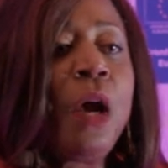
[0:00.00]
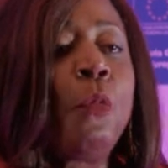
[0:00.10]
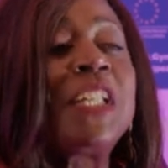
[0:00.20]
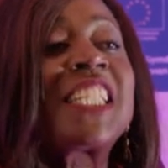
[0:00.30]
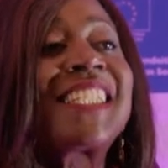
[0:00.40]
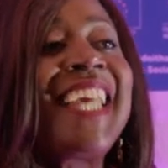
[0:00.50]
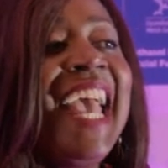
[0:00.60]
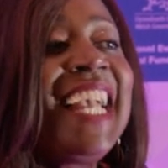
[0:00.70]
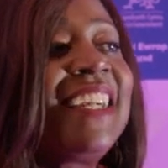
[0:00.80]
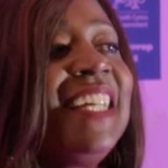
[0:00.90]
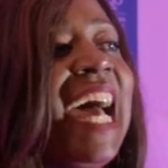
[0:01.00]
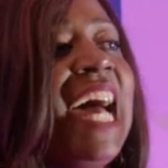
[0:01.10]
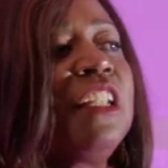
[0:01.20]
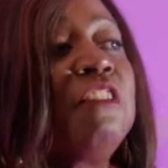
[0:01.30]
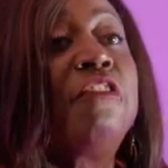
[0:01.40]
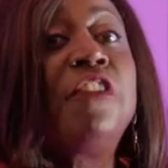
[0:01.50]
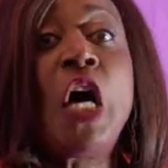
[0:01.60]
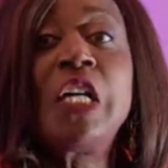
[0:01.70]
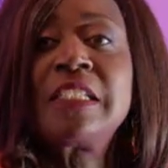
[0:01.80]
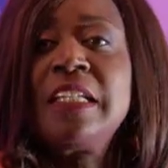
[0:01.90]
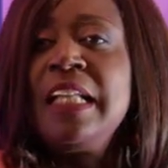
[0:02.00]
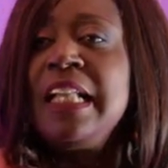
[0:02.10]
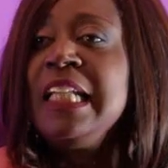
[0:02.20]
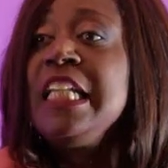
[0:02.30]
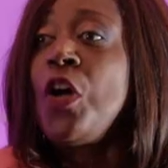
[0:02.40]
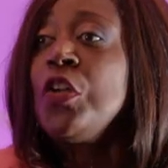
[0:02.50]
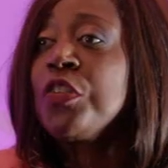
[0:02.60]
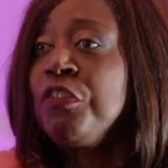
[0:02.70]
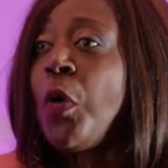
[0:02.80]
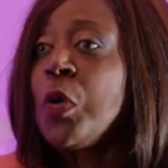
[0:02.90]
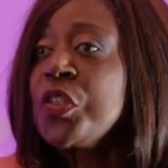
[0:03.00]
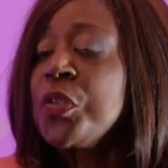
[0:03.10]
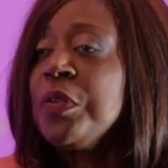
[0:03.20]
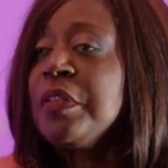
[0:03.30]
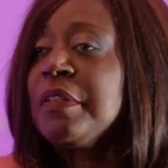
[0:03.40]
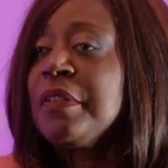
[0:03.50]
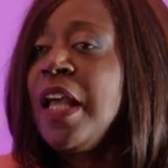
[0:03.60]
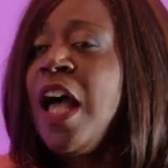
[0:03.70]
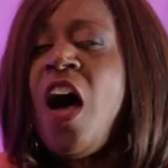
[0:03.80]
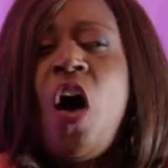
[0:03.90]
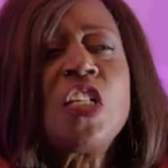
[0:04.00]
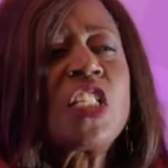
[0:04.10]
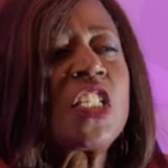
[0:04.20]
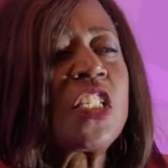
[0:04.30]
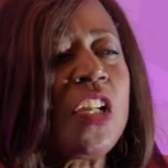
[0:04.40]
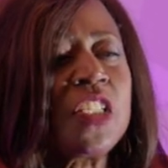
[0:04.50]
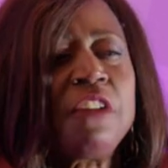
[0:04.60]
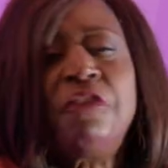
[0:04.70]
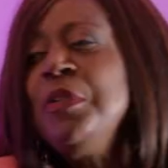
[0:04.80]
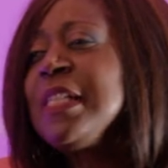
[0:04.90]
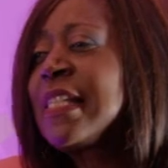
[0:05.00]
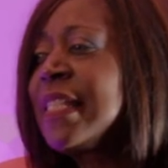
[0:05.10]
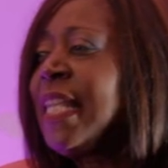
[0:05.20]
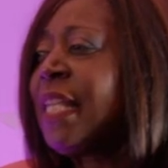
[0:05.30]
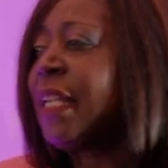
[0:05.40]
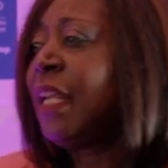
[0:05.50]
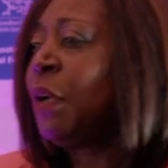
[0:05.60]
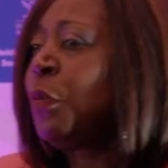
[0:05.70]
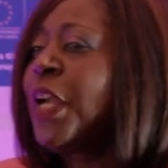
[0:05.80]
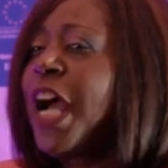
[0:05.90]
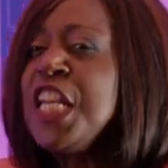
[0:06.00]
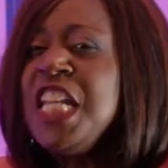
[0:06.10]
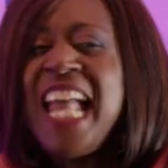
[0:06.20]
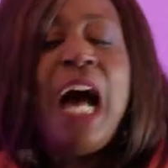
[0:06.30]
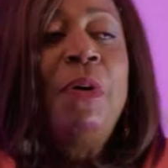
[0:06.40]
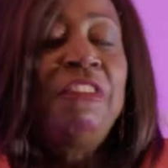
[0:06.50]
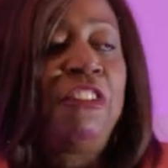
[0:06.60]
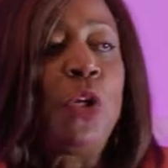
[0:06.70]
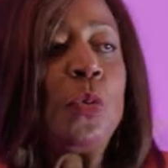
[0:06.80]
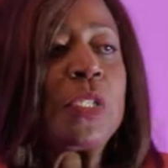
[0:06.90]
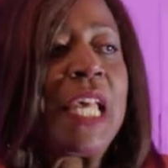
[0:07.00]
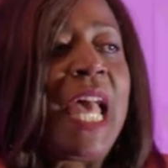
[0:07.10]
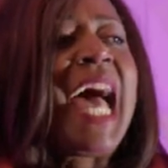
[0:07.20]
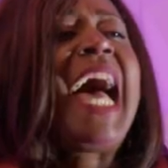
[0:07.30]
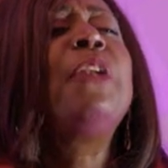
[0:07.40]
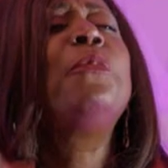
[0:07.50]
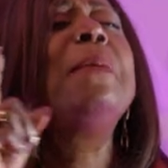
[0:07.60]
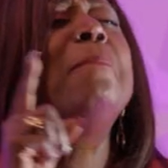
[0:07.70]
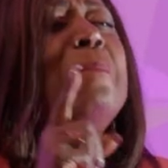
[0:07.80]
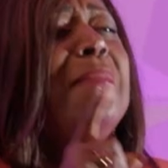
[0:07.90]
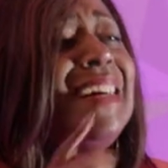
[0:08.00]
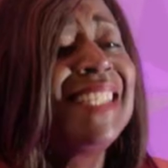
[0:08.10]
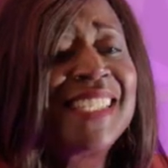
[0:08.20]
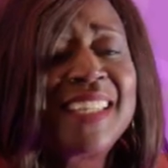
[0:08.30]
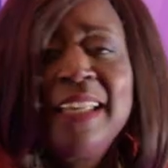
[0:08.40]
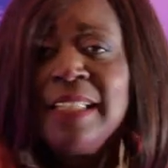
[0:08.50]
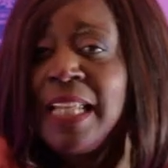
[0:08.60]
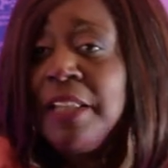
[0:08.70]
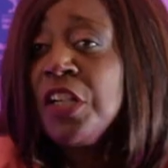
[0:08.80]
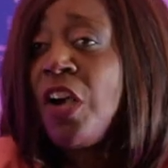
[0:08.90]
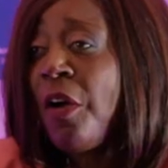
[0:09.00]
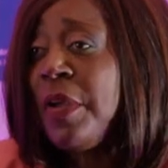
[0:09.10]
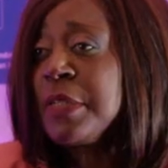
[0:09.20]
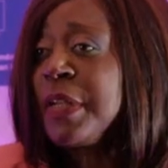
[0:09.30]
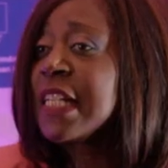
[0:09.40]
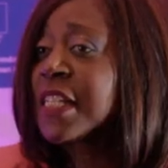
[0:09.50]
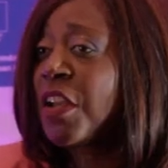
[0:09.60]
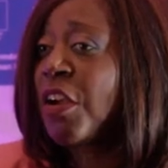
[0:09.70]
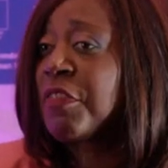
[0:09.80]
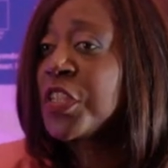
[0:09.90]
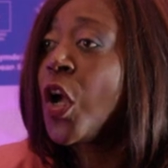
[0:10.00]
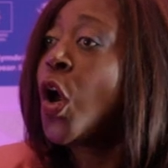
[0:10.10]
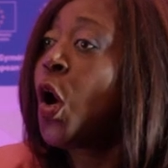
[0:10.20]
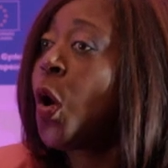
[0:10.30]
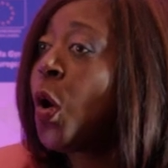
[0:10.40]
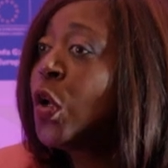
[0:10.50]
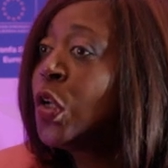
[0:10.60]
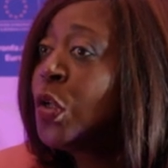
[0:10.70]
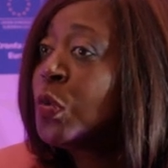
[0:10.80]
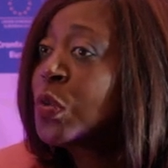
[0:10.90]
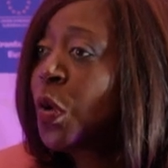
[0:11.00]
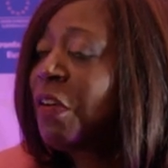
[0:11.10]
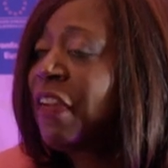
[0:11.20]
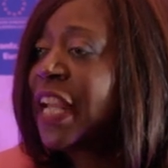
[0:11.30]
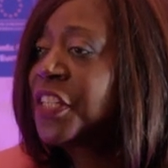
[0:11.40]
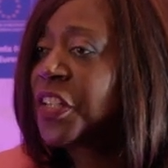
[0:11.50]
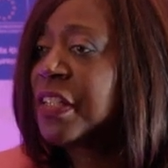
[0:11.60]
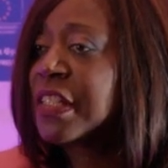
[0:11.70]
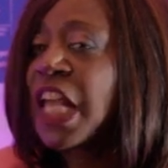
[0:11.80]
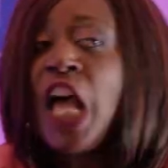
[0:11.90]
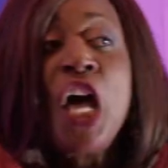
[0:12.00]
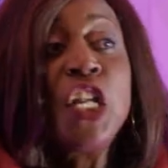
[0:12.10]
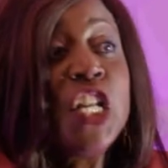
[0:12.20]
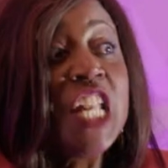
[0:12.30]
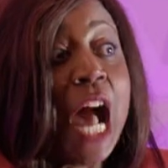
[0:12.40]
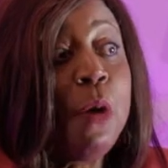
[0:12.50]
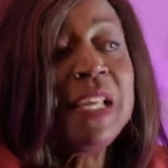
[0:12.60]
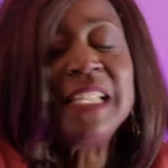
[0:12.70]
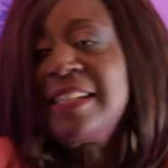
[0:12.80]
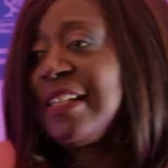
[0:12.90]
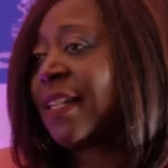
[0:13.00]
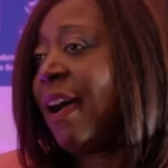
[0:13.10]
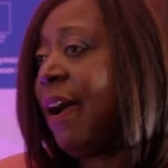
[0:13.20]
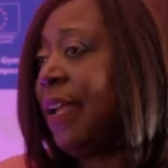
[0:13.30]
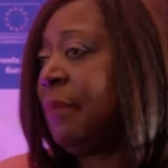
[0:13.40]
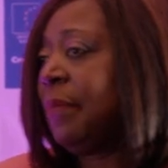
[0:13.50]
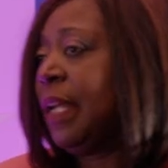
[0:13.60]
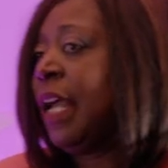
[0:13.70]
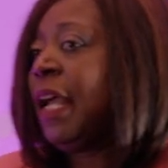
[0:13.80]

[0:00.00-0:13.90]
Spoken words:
which taken at the flood lead on to fortune. On such a full sea, we are now afloat, and we must take the current when it serves or lose our ventures. Now is the time.